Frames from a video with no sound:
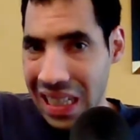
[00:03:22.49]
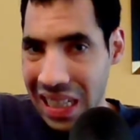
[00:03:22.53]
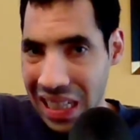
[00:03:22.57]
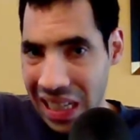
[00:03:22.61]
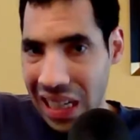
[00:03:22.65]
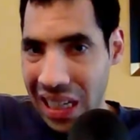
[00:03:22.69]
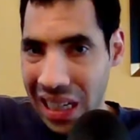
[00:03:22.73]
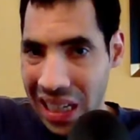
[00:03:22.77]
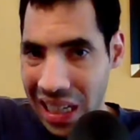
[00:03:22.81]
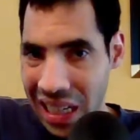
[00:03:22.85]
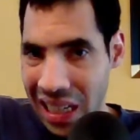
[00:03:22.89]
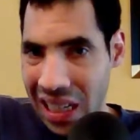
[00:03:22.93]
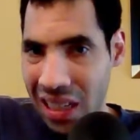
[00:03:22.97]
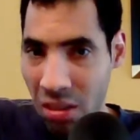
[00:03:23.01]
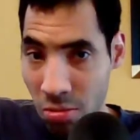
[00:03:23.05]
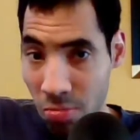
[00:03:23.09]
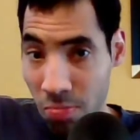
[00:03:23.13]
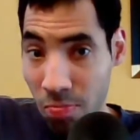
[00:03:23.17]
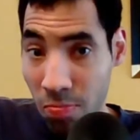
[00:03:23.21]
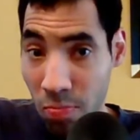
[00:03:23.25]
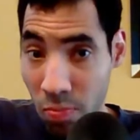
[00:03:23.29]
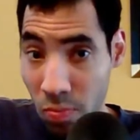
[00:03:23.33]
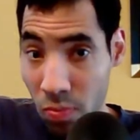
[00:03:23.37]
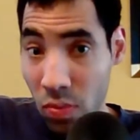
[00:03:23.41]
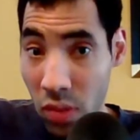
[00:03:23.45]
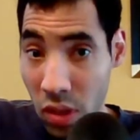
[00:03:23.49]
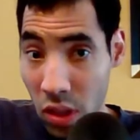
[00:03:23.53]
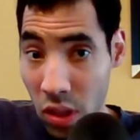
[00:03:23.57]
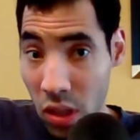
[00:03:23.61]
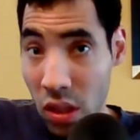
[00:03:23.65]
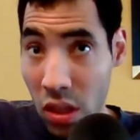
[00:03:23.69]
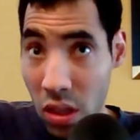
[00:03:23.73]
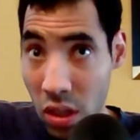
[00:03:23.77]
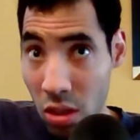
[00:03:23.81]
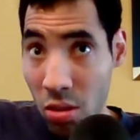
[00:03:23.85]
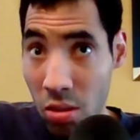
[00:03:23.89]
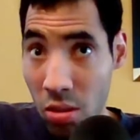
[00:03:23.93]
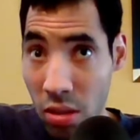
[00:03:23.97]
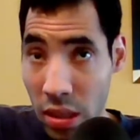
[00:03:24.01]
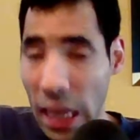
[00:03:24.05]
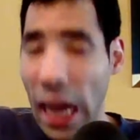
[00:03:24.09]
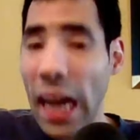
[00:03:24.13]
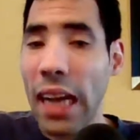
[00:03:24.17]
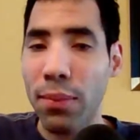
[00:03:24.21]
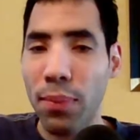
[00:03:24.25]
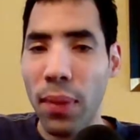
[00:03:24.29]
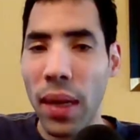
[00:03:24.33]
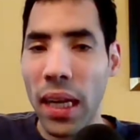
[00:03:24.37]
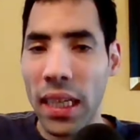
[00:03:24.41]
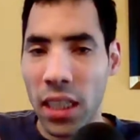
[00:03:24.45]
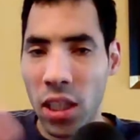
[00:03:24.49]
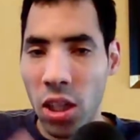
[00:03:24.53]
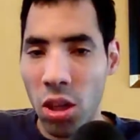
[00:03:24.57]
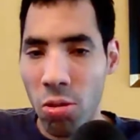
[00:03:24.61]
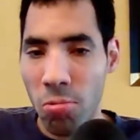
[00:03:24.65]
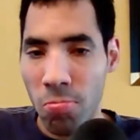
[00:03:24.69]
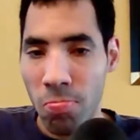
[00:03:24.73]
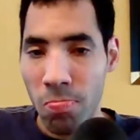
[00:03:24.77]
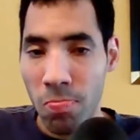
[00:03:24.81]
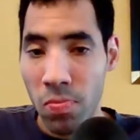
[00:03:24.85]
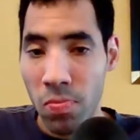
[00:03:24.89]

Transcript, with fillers: uh, master.